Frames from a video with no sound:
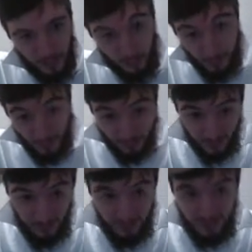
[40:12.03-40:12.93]
In fact,
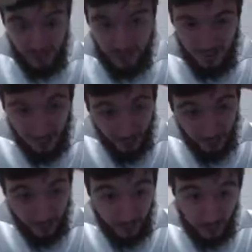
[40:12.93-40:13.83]
not
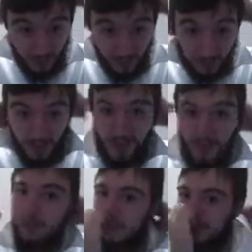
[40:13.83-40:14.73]
only is it taken off,
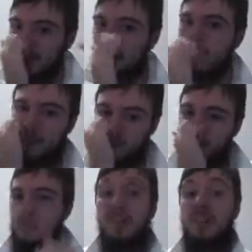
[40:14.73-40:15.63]
but other
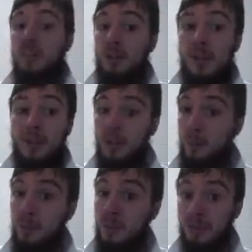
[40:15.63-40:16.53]
websites taken
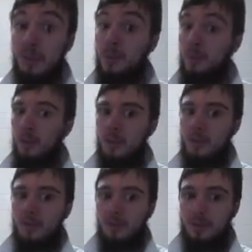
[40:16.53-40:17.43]
completely off too.
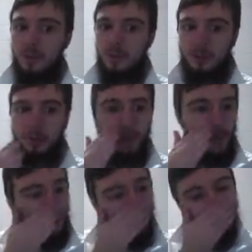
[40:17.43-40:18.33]
It's
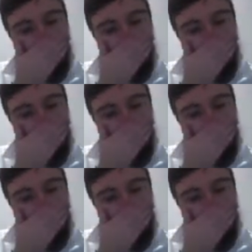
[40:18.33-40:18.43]
horrible.